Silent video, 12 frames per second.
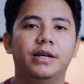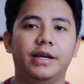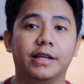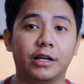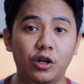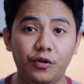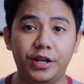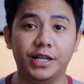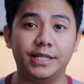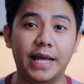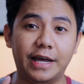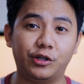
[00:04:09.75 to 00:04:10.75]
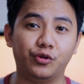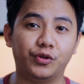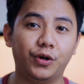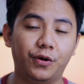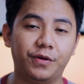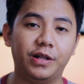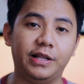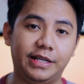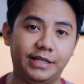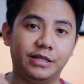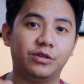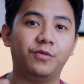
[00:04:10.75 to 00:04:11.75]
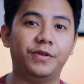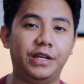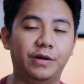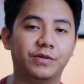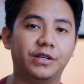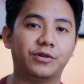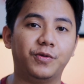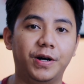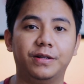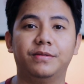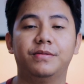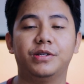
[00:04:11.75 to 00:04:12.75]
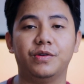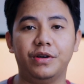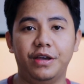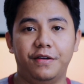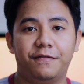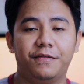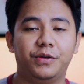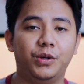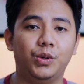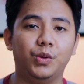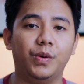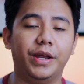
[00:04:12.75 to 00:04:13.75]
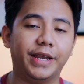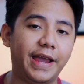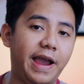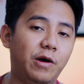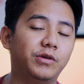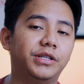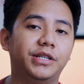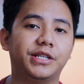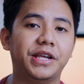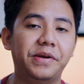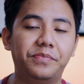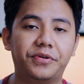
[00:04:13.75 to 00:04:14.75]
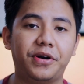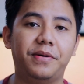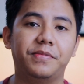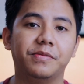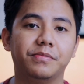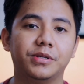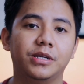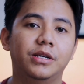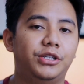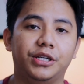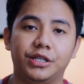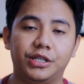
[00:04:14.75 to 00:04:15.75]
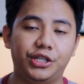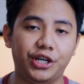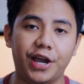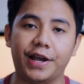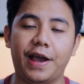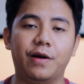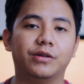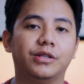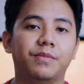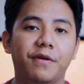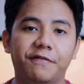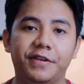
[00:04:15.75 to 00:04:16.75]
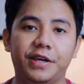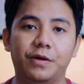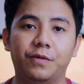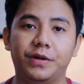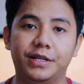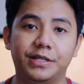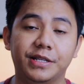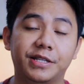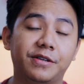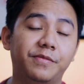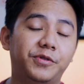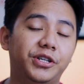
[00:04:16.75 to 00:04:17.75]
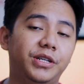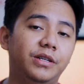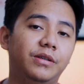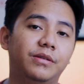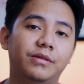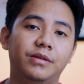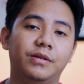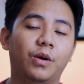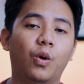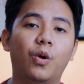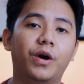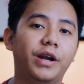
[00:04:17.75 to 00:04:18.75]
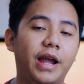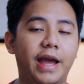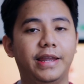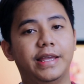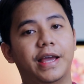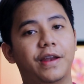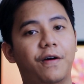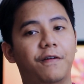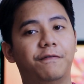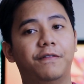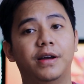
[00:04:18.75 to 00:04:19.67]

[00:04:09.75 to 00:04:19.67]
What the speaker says: included that tutorial in these videos as well. So if you encounter the same problems, just check out my video in the description or at the end of